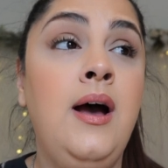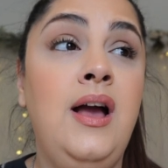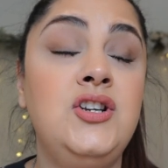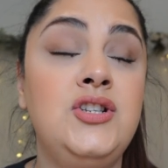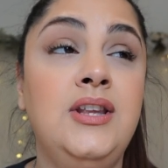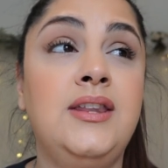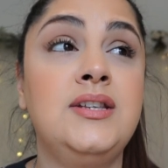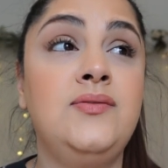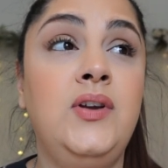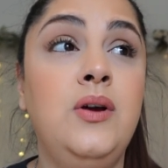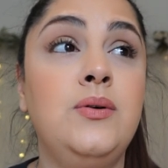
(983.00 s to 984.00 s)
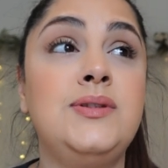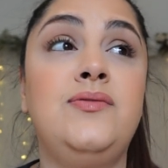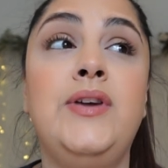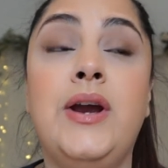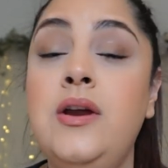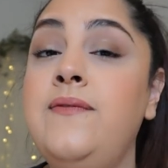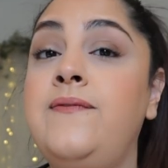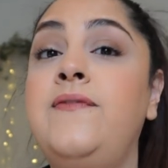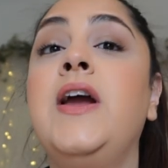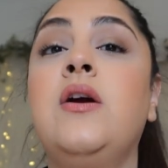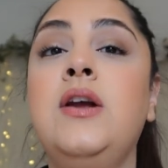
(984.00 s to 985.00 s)
I just think that this video is very,
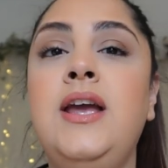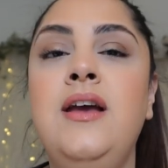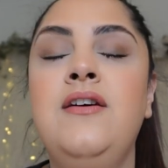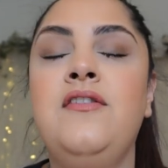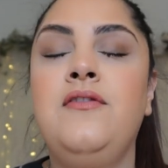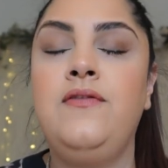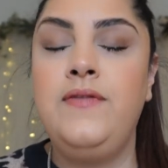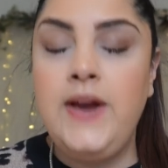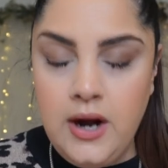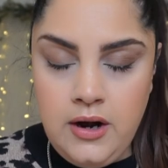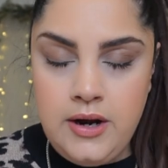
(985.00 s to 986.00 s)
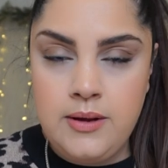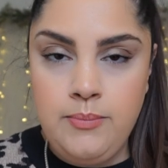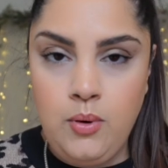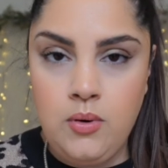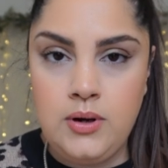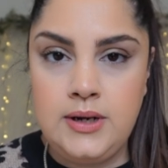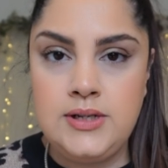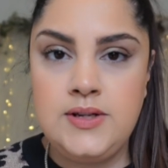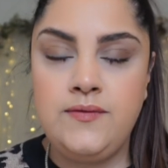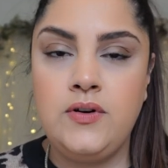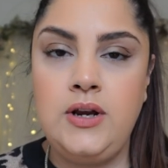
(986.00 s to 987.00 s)
very, very important
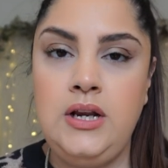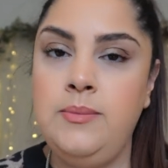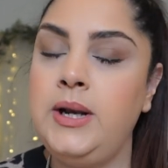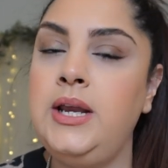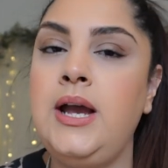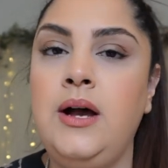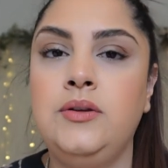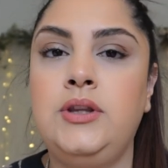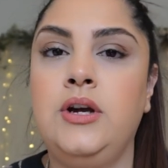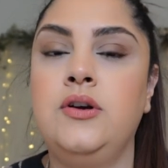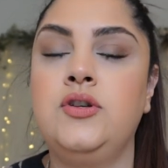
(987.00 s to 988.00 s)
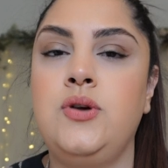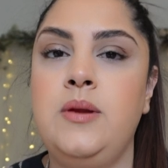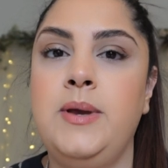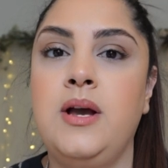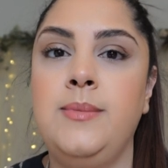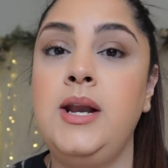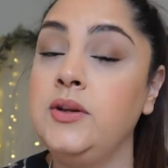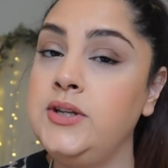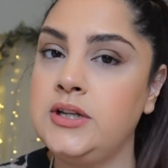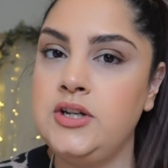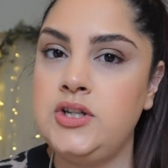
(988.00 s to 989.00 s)
for anybody out there trying to become a nail
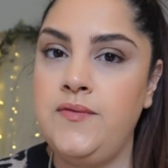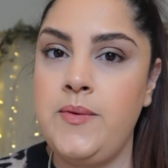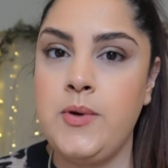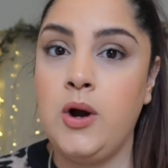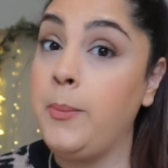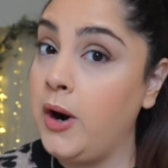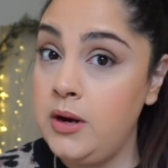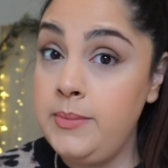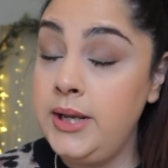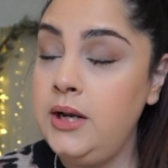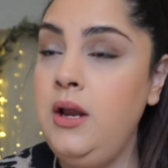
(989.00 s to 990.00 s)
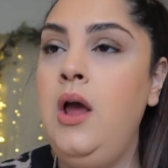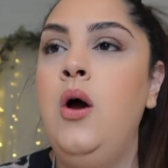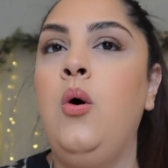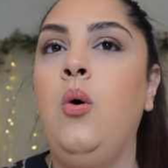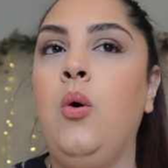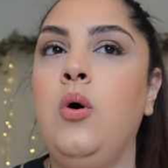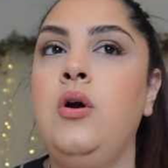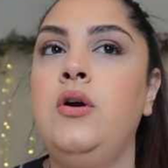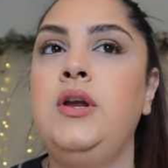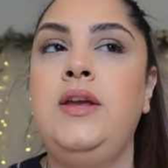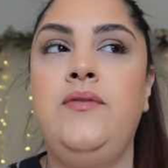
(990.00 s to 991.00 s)
technician from your apartment
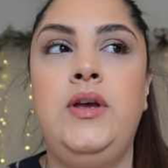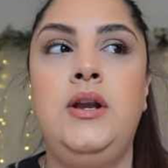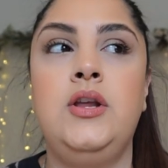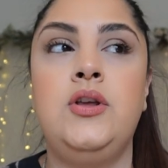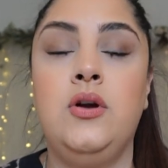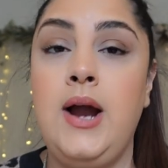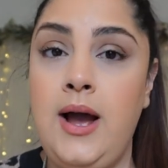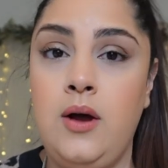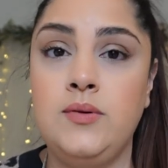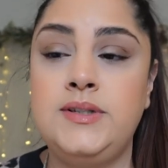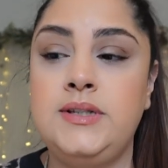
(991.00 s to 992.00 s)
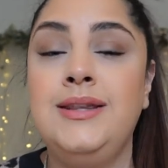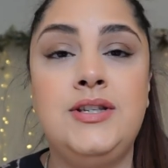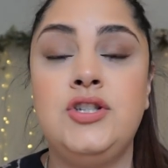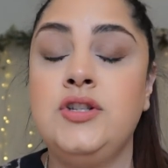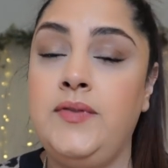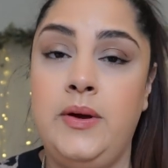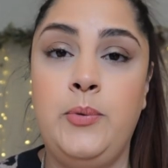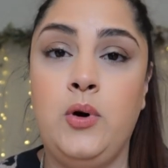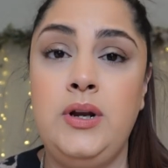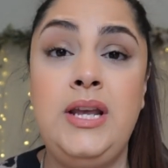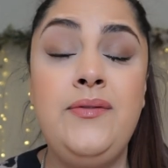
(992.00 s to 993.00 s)
or even your house. This is just very
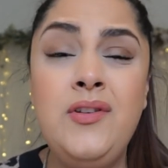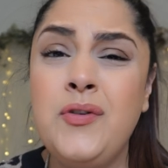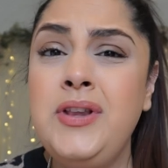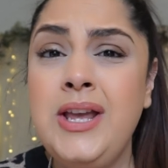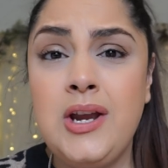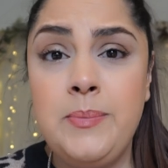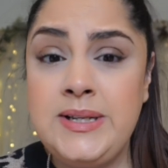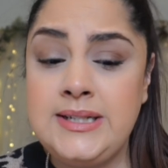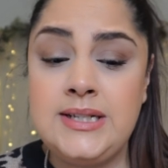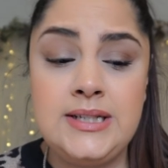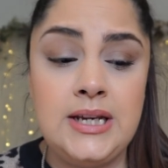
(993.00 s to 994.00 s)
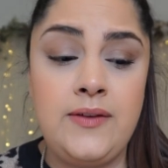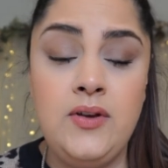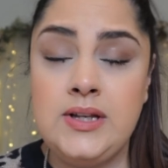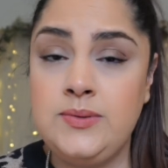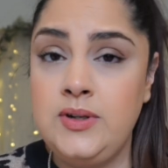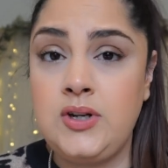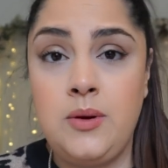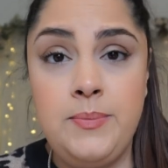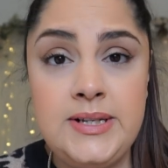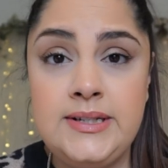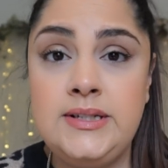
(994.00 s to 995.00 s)
important. Even for like your business, like if you guys want to
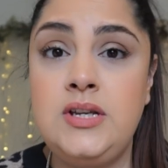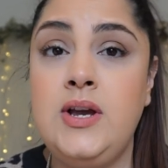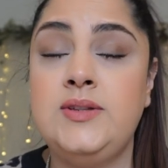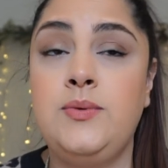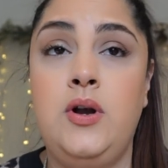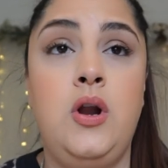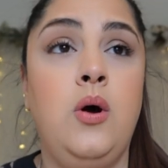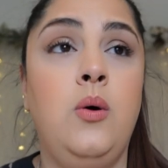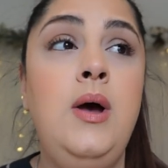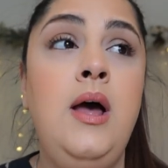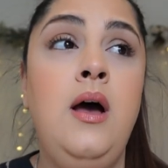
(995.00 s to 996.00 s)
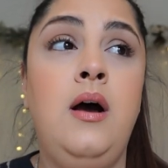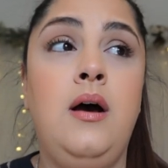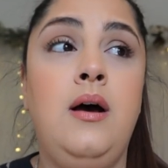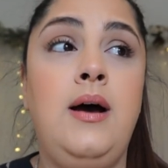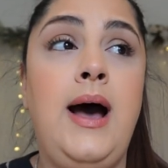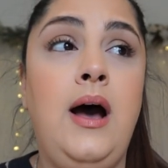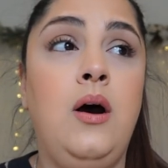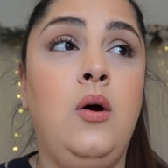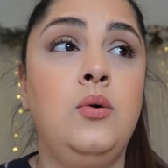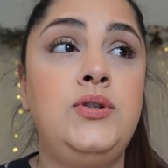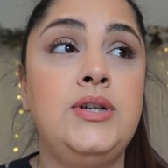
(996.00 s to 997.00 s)
start a business and you guys want to know
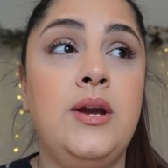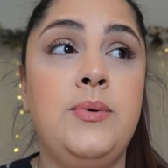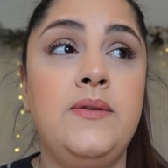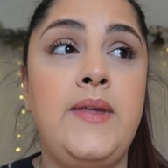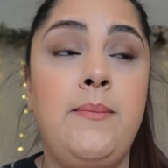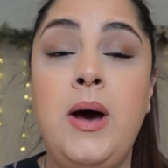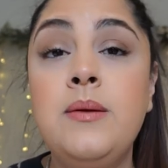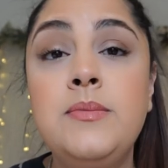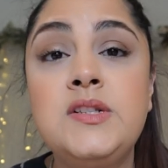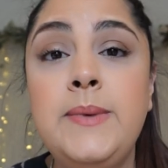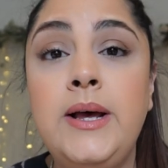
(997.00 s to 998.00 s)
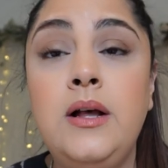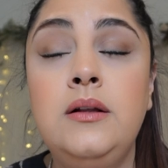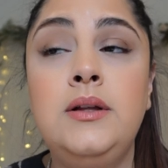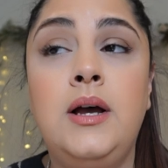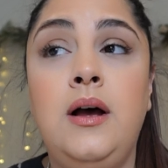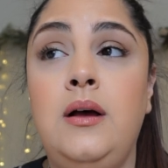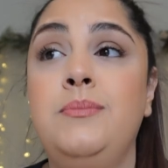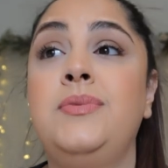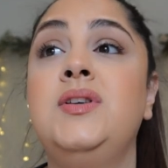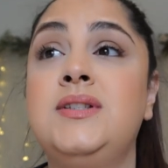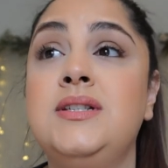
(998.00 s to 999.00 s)
how to get rid of that monomer
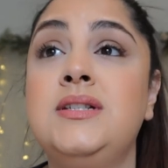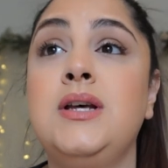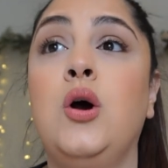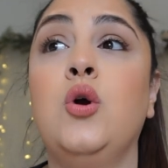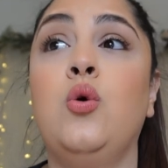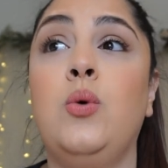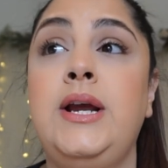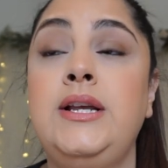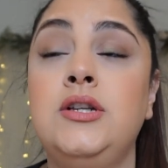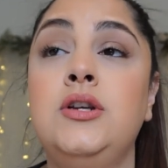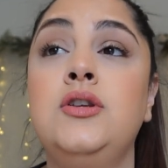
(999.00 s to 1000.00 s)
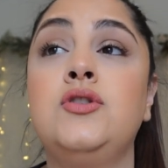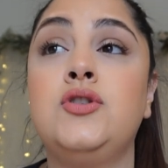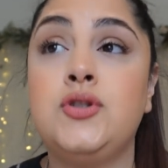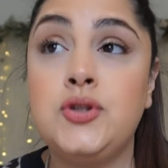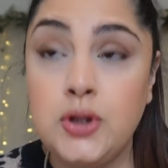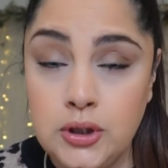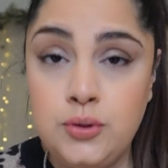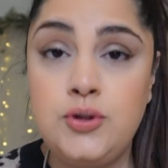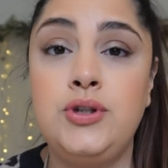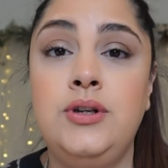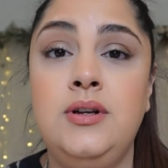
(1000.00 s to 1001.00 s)
smell, this is a great
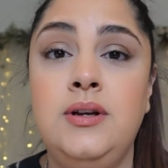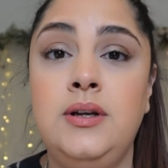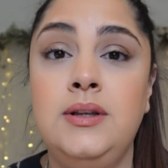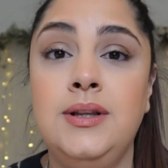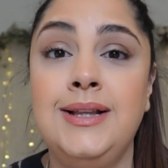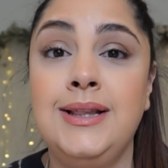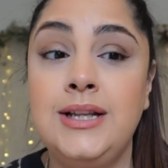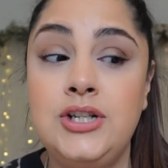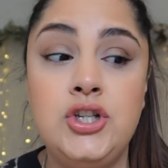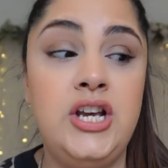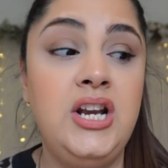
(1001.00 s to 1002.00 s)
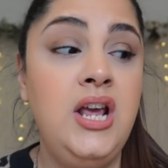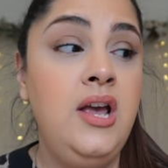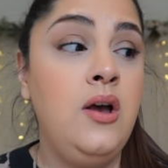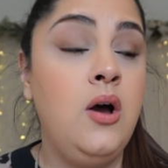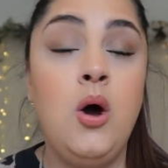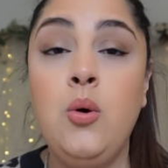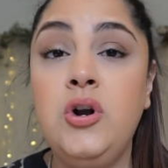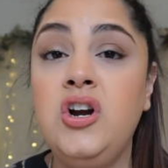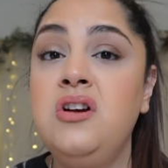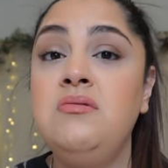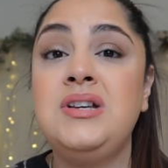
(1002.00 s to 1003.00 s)
solution. Legit
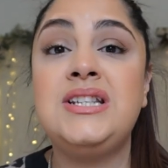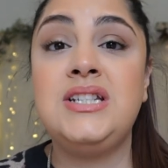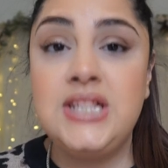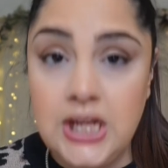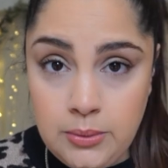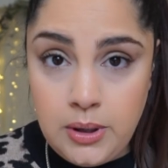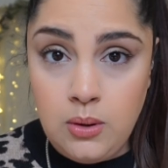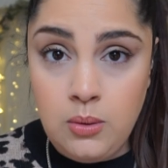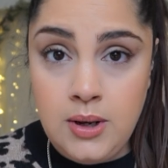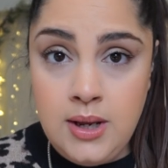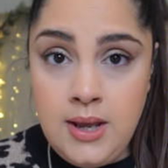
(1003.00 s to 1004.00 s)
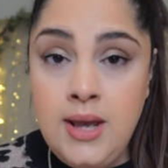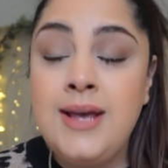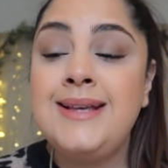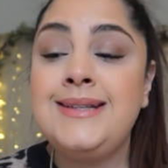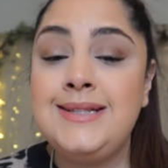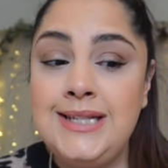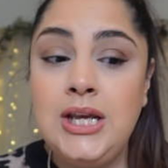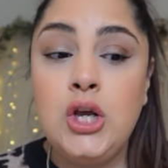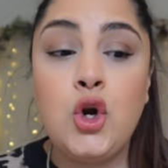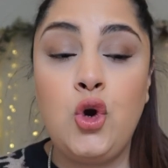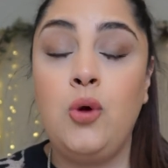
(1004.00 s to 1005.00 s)
odor, zero.
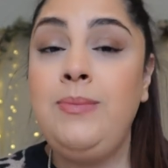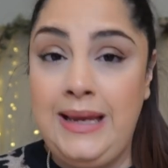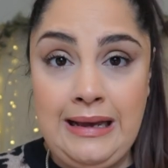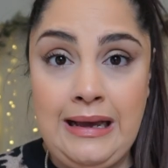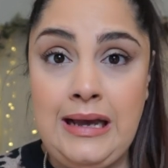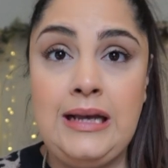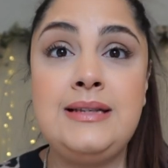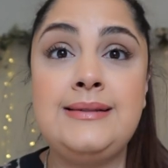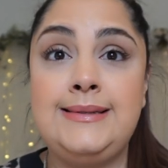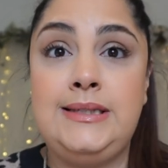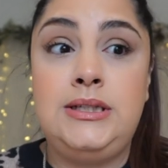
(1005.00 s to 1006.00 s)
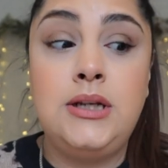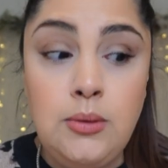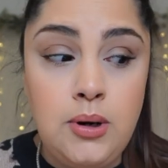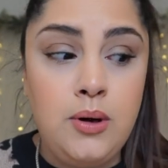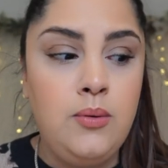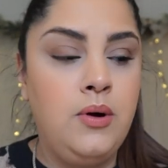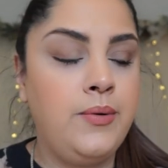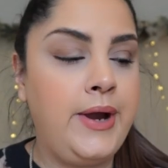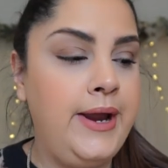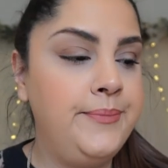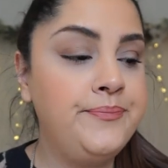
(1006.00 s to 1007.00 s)
Zero, mija, zero,
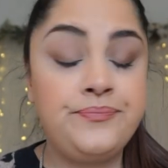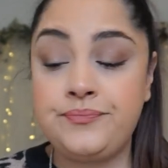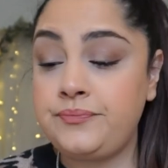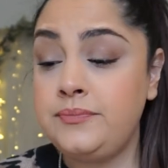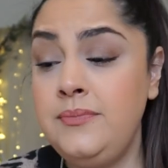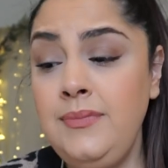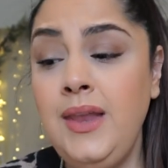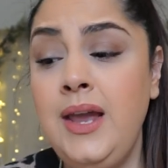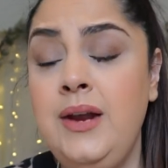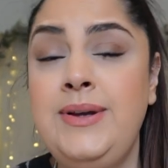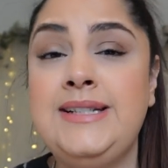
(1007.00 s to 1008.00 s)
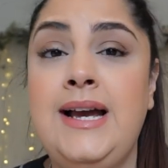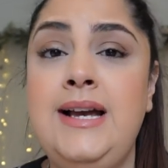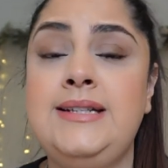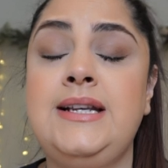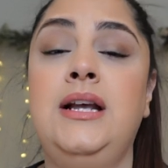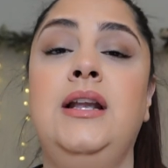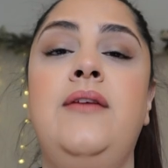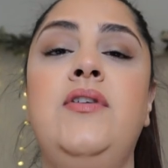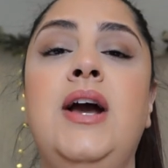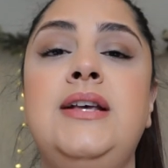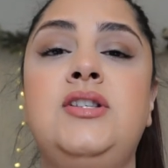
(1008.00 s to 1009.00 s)
okay? Anyways, guys, I
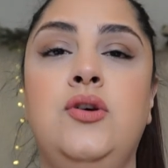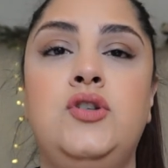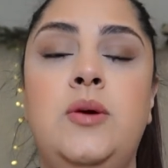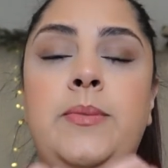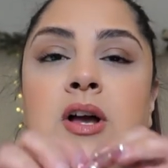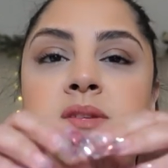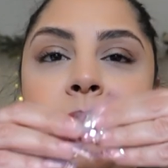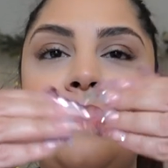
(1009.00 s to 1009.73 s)
love you guys so, so much.